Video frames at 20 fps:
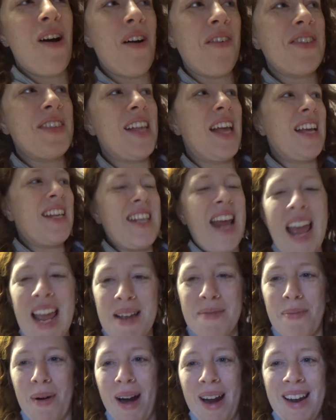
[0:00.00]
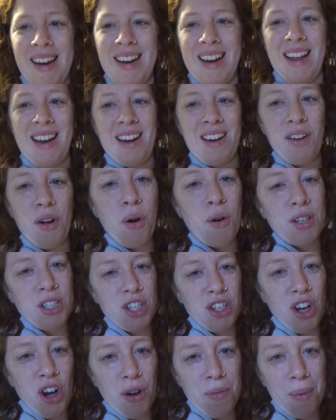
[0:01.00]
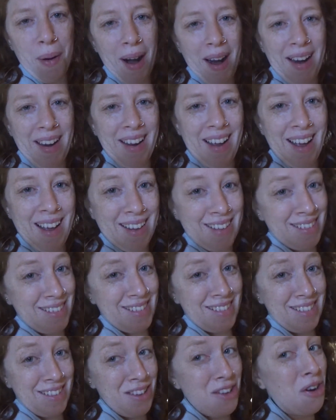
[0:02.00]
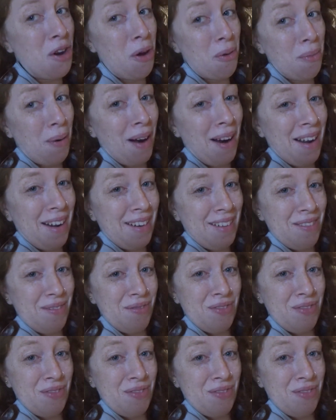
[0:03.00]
I was like, dang, Brian. And of course, you know Brian, guys. You know Brian.